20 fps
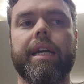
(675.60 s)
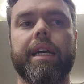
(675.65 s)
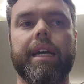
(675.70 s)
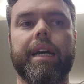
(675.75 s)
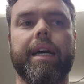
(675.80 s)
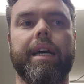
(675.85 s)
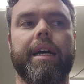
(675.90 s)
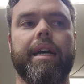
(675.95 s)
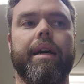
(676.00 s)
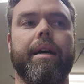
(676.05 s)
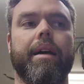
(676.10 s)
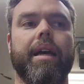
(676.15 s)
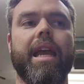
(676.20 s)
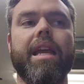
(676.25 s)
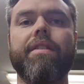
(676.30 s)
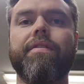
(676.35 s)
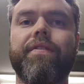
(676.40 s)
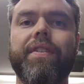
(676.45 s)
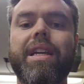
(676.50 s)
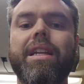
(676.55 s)

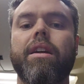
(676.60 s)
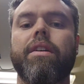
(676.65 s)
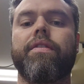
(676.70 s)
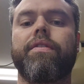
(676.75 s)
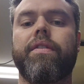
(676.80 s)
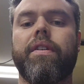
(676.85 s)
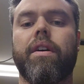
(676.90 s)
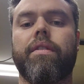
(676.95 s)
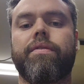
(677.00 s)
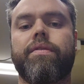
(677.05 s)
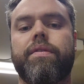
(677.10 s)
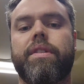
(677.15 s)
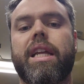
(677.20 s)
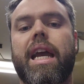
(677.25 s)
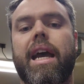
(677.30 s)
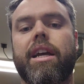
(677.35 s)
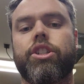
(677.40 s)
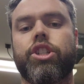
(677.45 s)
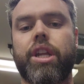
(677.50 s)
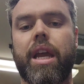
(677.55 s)
8 feet of
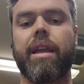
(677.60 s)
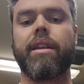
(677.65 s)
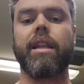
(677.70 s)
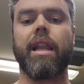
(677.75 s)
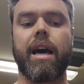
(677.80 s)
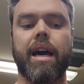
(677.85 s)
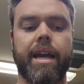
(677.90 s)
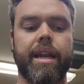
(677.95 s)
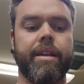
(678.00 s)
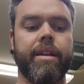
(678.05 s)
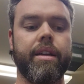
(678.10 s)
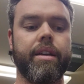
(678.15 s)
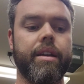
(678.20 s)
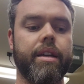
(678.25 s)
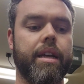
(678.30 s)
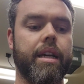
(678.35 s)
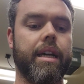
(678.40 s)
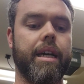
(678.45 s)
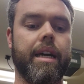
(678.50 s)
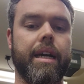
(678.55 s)
dash 10 line,
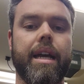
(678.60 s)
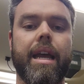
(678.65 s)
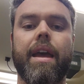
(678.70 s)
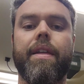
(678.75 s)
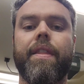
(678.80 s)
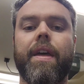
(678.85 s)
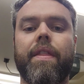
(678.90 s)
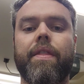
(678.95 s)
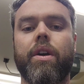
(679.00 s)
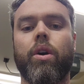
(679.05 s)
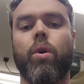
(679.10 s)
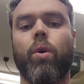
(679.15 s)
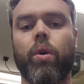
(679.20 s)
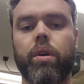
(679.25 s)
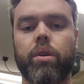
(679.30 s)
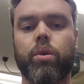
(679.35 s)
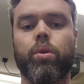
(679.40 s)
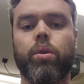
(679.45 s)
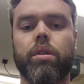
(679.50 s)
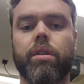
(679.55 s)
and then the
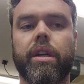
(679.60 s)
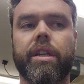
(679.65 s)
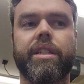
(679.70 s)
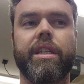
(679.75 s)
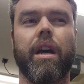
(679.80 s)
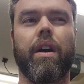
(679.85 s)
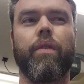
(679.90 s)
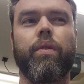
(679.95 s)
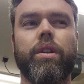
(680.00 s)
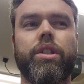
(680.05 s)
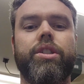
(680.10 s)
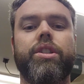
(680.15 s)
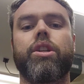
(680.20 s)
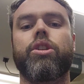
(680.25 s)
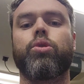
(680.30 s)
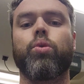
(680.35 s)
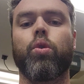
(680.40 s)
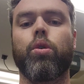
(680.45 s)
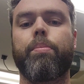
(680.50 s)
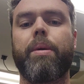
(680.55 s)
oil cooler itself, which is
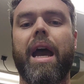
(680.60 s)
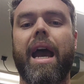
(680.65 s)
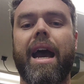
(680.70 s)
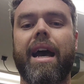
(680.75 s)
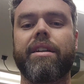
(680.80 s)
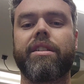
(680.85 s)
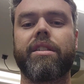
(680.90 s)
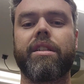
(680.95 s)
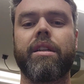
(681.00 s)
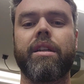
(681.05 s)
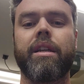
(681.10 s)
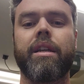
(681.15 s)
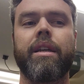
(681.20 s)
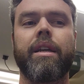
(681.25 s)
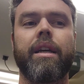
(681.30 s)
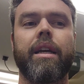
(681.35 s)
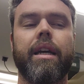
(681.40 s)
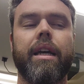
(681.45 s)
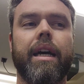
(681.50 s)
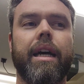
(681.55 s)
a dual pass
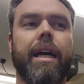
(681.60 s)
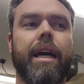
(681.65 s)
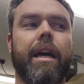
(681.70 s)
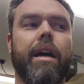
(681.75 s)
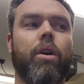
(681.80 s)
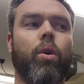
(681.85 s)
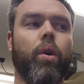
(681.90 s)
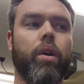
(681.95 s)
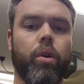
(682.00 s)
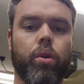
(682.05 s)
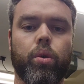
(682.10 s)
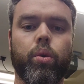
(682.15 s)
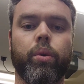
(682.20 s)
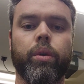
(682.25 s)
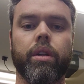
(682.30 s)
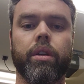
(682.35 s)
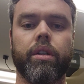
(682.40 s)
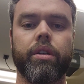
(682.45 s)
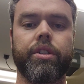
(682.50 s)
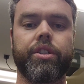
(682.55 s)
oil
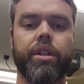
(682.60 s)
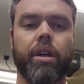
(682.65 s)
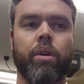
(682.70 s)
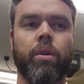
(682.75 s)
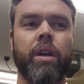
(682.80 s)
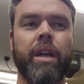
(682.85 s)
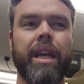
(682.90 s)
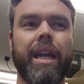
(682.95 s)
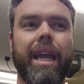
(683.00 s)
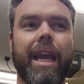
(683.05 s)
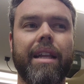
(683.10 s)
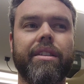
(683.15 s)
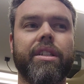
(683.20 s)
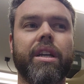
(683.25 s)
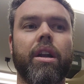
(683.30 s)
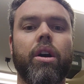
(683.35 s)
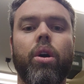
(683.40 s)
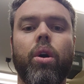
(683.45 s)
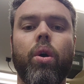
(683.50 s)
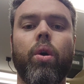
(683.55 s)
cooler. So it's
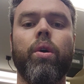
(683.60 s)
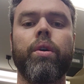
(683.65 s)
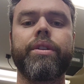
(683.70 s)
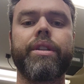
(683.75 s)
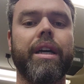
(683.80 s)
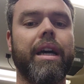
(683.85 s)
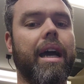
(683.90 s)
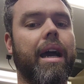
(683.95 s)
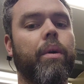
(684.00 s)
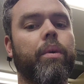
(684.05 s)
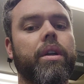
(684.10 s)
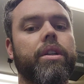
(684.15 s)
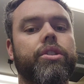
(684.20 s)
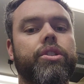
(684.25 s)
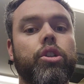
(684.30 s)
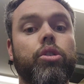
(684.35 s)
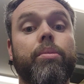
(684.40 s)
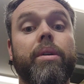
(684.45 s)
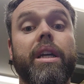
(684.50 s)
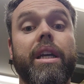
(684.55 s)
going to hold, I would
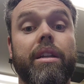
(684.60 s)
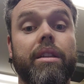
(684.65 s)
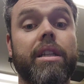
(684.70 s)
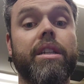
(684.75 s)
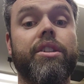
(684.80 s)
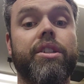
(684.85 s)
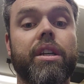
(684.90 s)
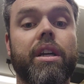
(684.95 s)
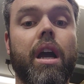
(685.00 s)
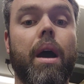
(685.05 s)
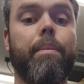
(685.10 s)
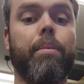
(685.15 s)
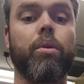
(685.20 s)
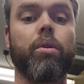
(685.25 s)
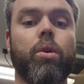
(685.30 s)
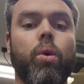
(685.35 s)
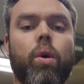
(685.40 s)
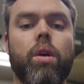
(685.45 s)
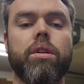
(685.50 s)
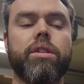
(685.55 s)
assume, at least a
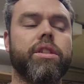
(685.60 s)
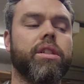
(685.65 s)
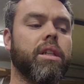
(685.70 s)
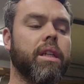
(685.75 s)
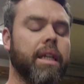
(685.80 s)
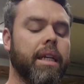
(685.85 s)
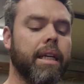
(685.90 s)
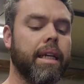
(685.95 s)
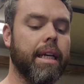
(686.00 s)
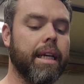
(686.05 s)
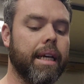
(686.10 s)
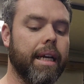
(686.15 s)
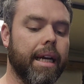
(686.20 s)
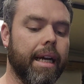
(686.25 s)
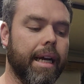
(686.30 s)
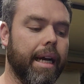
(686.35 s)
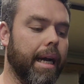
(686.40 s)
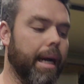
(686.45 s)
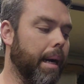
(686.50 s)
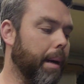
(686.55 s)
couple quarts.
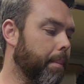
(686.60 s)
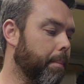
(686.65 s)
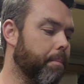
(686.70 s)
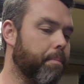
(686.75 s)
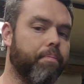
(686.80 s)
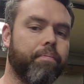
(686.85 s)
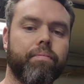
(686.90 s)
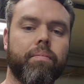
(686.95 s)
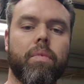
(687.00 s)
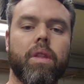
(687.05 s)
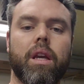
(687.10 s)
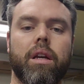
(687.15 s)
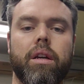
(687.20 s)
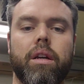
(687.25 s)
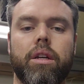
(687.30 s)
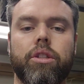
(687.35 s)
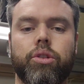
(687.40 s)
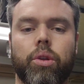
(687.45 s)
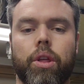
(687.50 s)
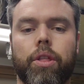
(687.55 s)

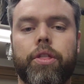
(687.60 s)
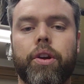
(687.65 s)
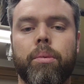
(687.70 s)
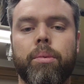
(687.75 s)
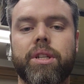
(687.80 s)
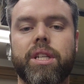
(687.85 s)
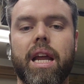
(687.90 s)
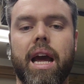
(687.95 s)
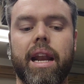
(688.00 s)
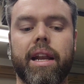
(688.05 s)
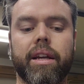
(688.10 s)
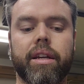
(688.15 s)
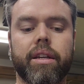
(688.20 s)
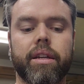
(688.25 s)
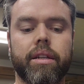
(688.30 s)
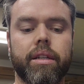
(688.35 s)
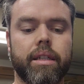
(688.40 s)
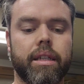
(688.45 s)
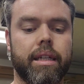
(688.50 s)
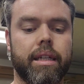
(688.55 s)
So the thermostatic